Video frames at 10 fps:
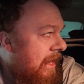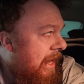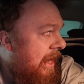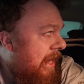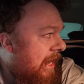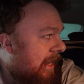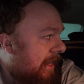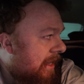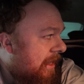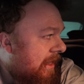I
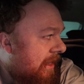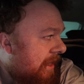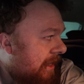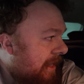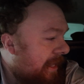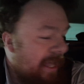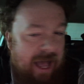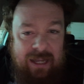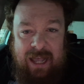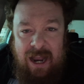
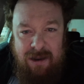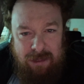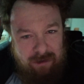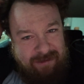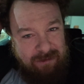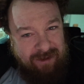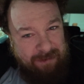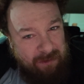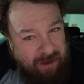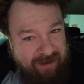kind of thought it was going
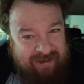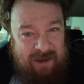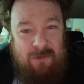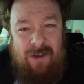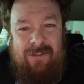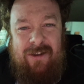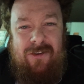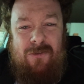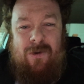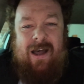to be worse than it was. I don't
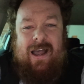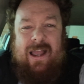know why.